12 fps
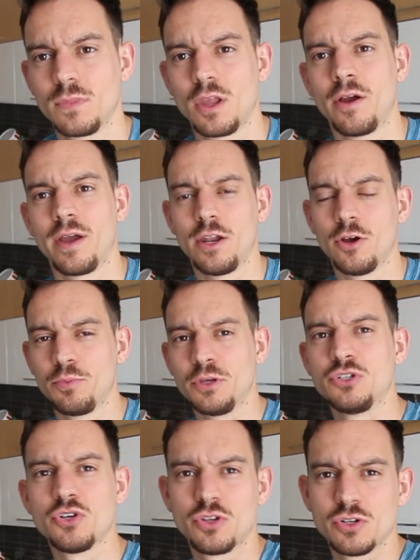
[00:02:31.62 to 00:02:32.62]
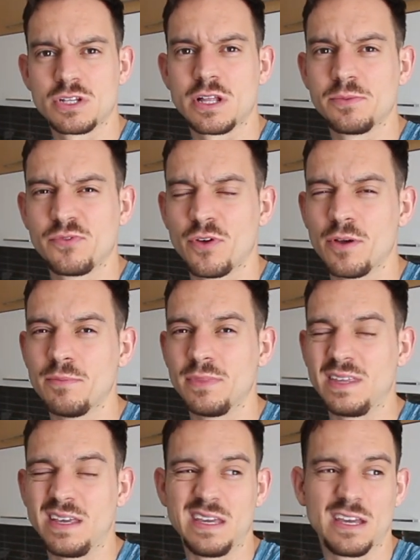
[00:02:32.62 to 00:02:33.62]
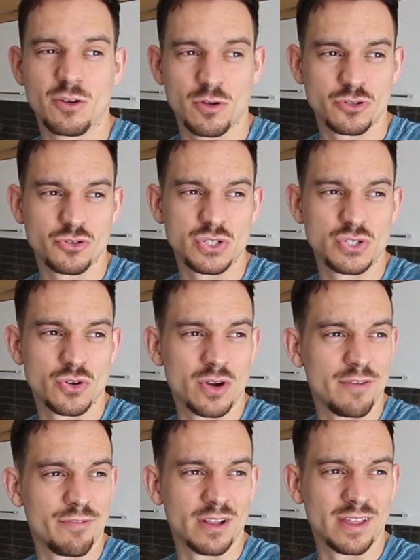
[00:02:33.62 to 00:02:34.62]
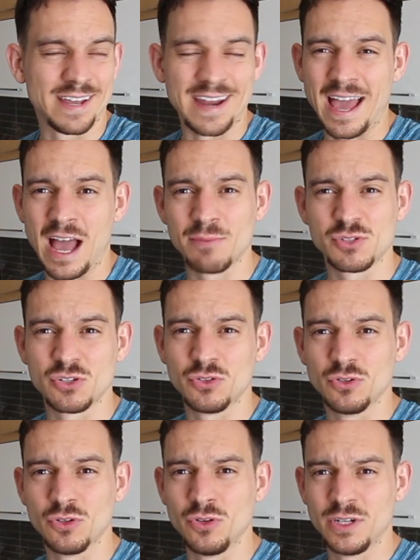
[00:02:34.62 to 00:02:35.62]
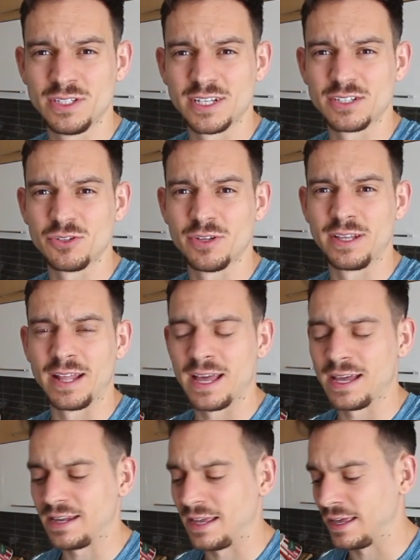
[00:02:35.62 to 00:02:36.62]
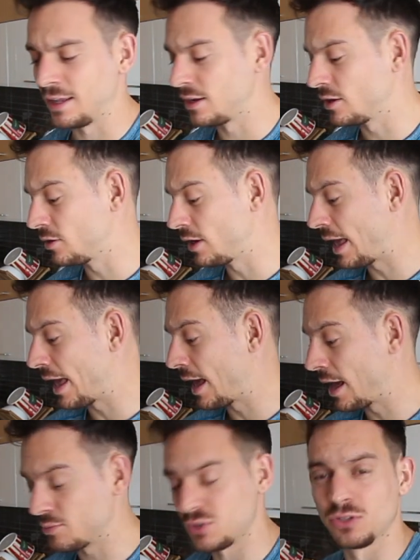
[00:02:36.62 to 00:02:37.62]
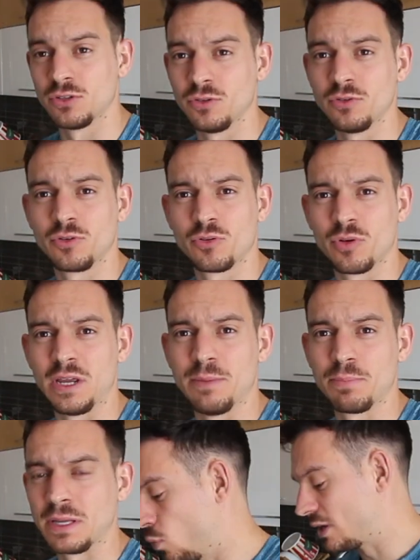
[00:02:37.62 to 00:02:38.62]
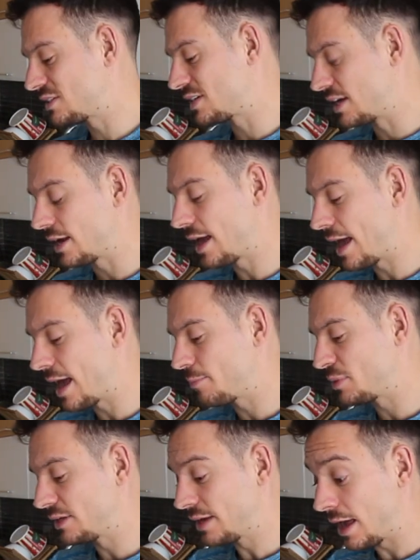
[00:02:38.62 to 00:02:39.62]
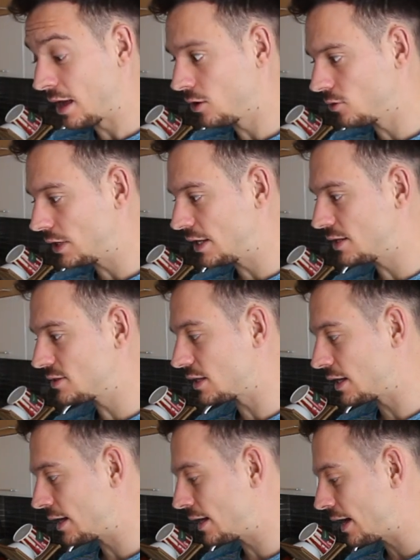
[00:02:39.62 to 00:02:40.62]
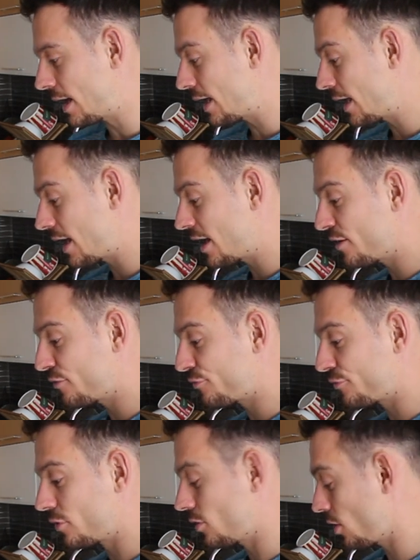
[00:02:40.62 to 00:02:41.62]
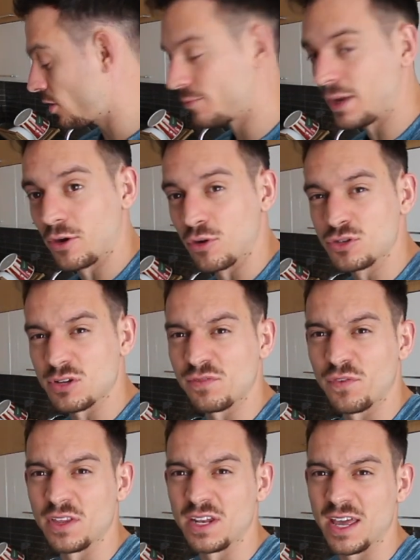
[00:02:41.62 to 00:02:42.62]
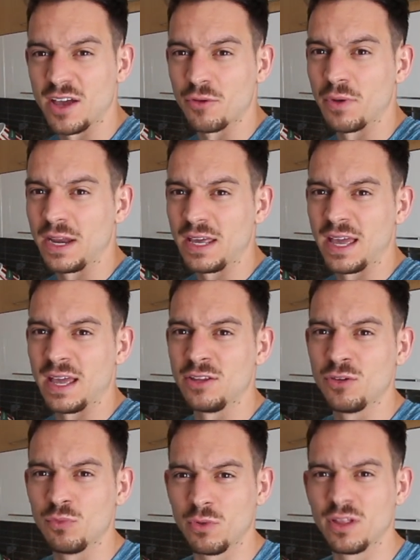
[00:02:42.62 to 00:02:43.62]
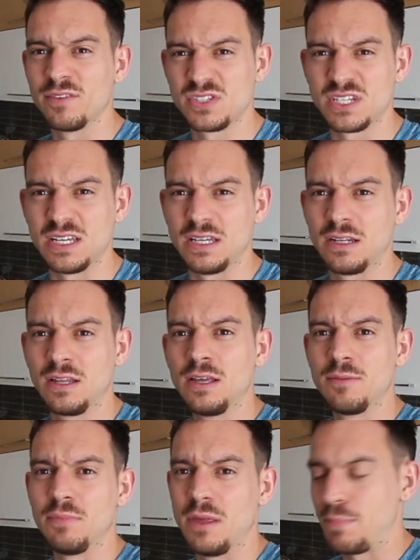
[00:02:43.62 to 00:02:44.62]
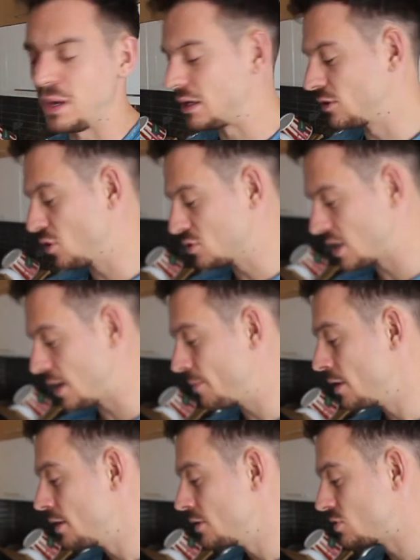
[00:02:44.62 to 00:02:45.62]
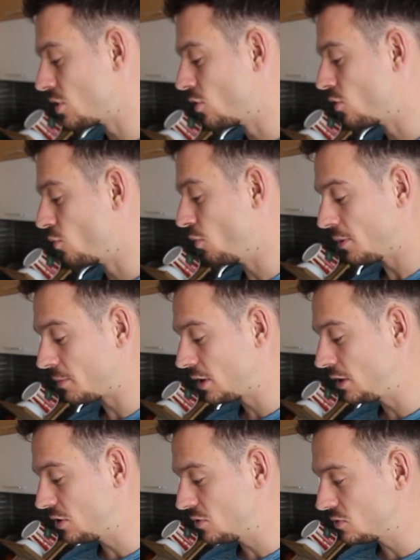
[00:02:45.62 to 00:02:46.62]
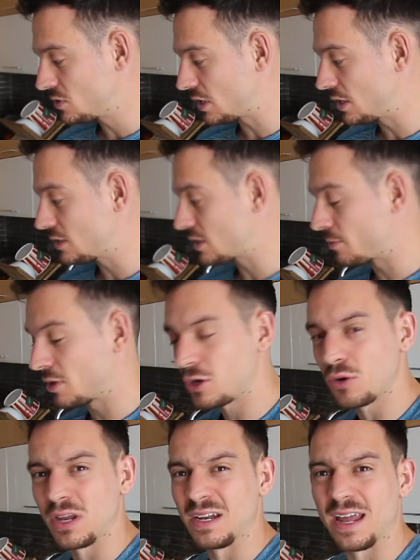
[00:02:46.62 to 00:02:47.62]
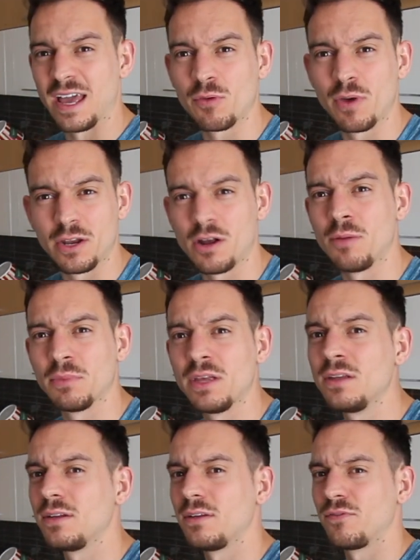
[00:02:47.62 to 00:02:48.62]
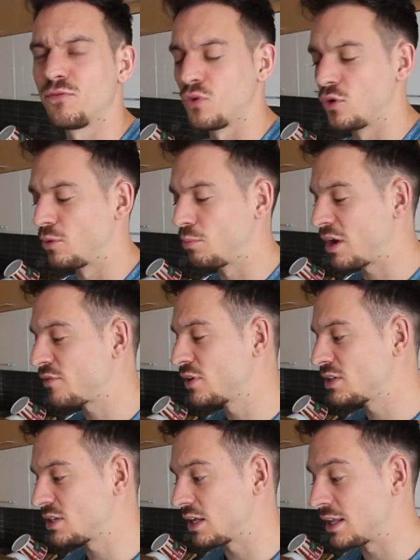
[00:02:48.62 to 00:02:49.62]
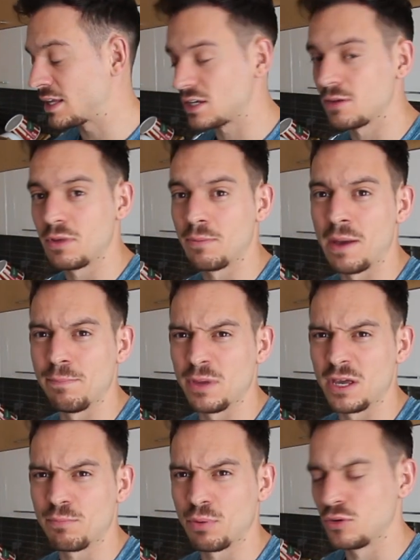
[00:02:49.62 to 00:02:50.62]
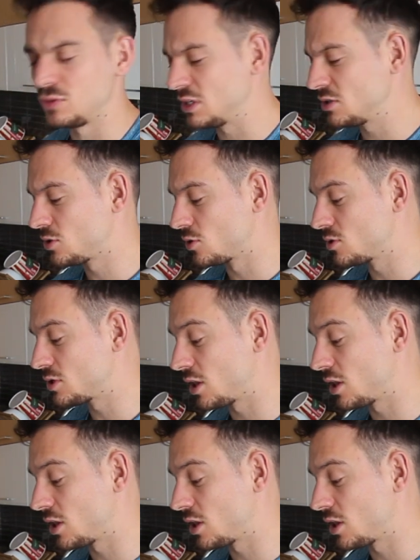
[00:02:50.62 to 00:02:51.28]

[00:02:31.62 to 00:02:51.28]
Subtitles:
Alright, hope you enjoyed those clips from the grocery store. I felt like an absolute lunatic doing that, and an absolute creep. What's gonna happen now is I have all of my groceries for the day already, and you will have seen me picking those up. So what I'm gonna use is I'm gonna create an egg white omelet for breakfast, and that's gonna be my big protein source.